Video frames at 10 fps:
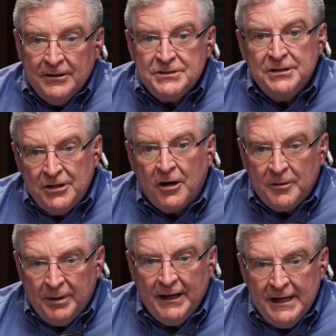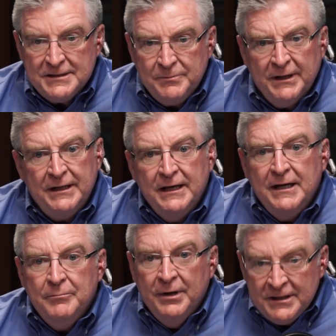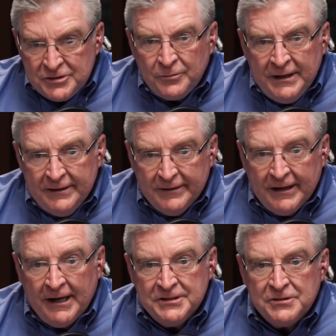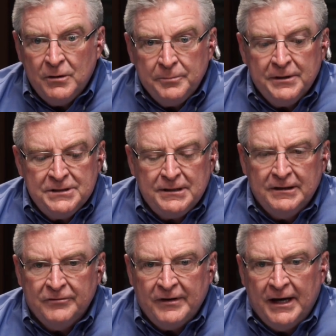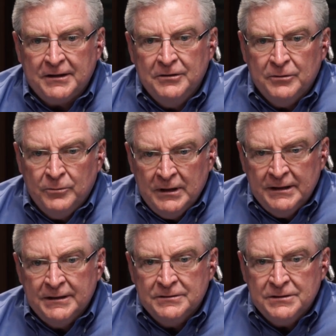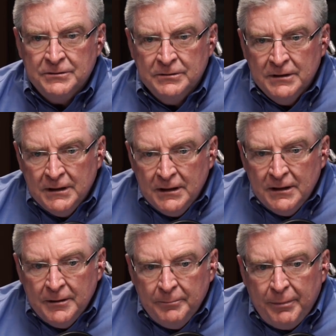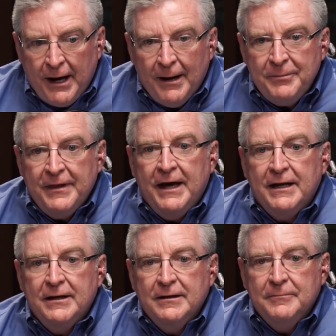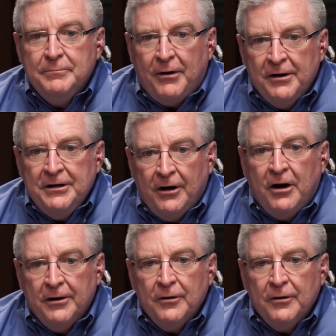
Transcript: There's a dark place, but it's real. And I so appreciate the fact that you're willing to pop that part of your heart